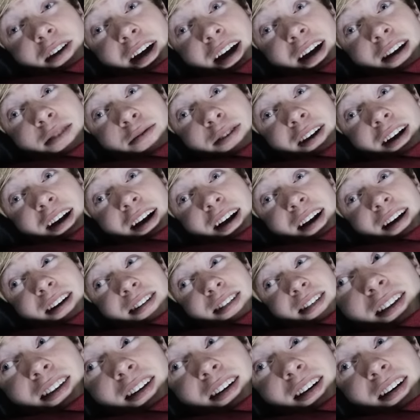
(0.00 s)
and we
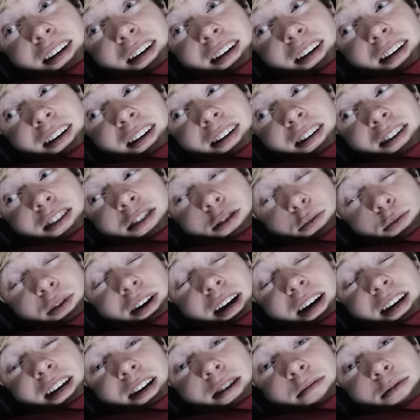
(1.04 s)
got the 3
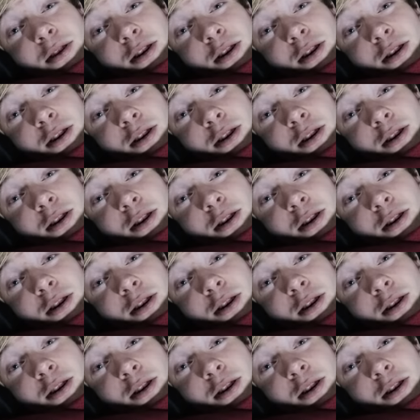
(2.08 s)
a.m.